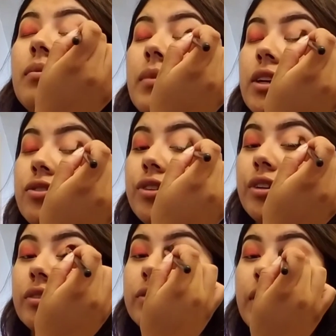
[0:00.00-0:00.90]
make sure
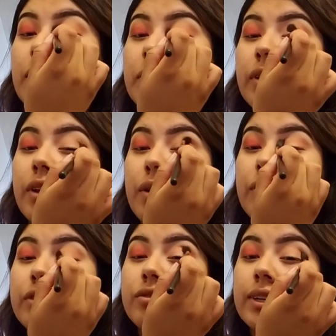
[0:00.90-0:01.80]
you're staying below
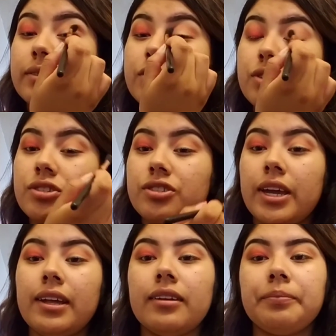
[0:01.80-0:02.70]
the transition shade.